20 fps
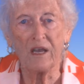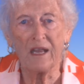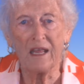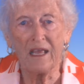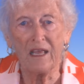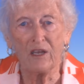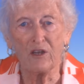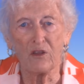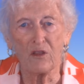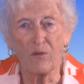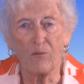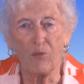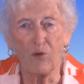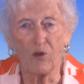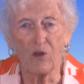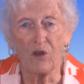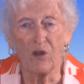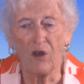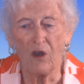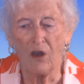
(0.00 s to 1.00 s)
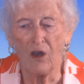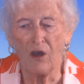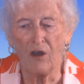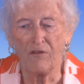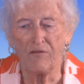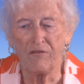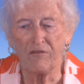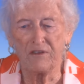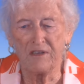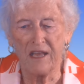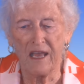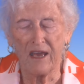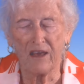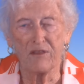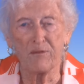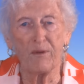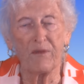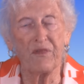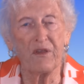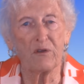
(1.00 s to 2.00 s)
into the book of
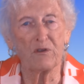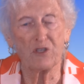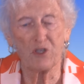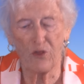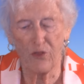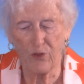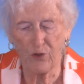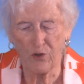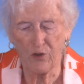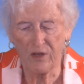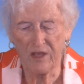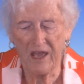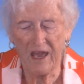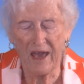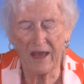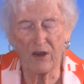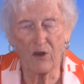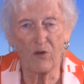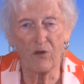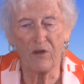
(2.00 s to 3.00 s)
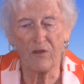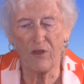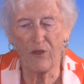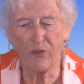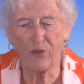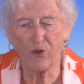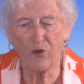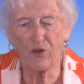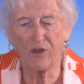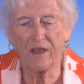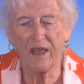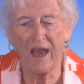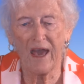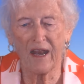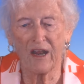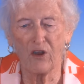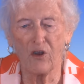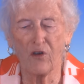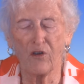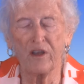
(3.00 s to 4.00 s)
death, but there's a third category. The third
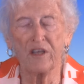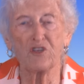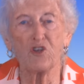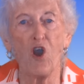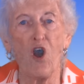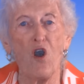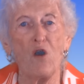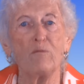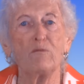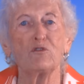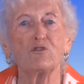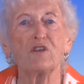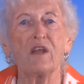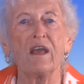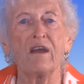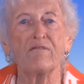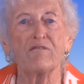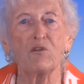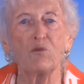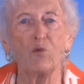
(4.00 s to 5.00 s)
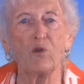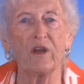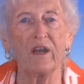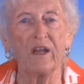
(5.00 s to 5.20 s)
category is almost everyone